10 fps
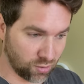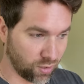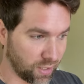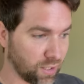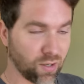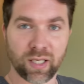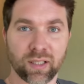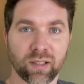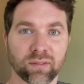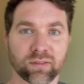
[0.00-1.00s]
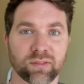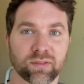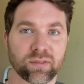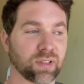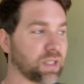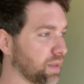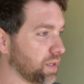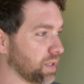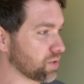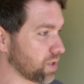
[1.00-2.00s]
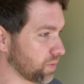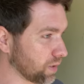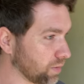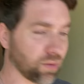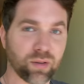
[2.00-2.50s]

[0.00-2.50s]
try to go ahead and get things going a little